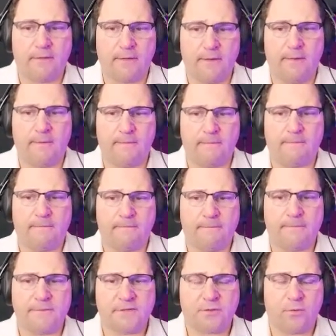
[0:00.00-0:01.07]
Yeah.
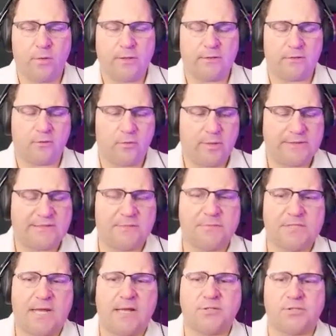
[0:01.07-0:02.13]
It's quite
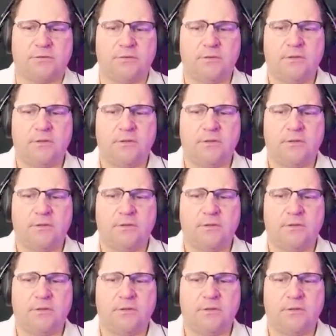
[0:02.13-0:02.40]
substantial.